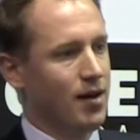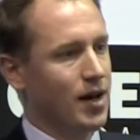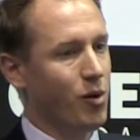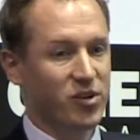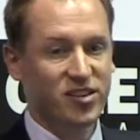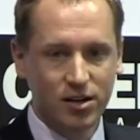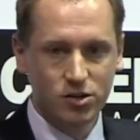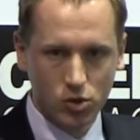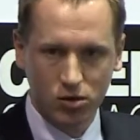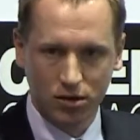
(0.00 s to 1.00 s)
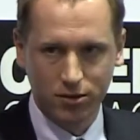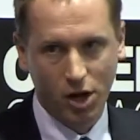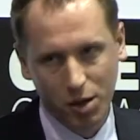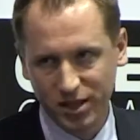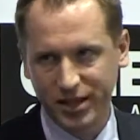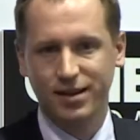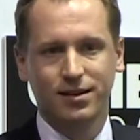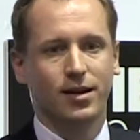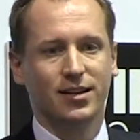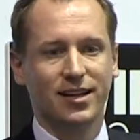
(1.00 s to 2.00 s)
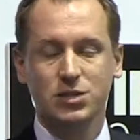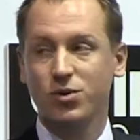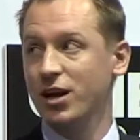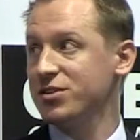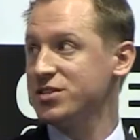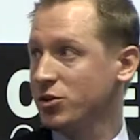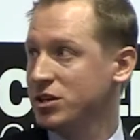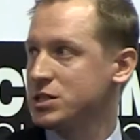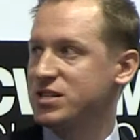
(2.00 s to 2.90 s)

And what we then do normally, at least with our students,